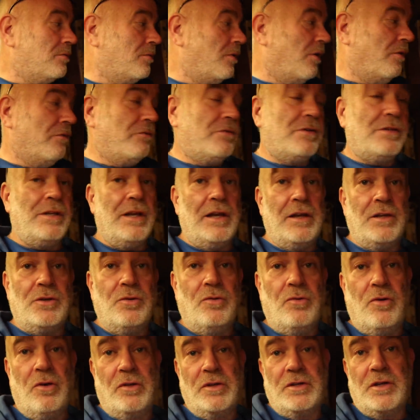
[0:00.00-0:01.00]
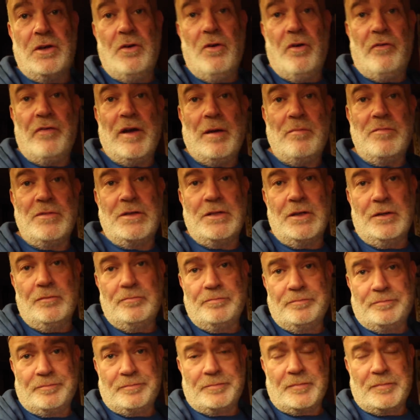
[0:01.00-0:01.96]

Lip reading: Obviously it's all gone to Northampton.